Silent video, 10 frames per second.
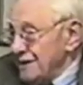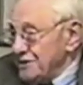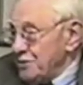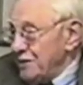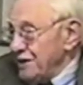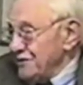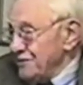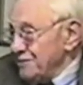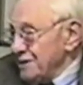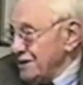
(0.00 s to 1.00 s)
20 of
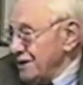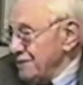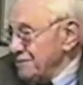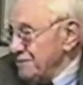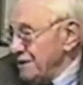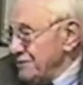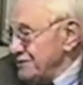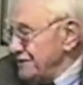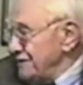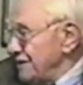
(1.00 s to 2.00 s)
them became
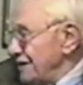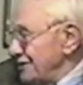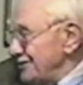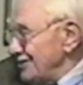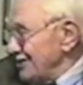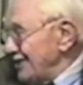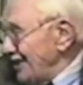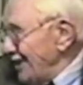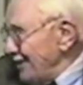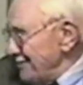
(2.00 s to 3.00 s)
members of the National
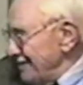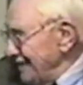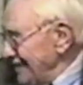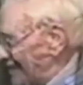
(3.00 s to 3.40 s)
Academy.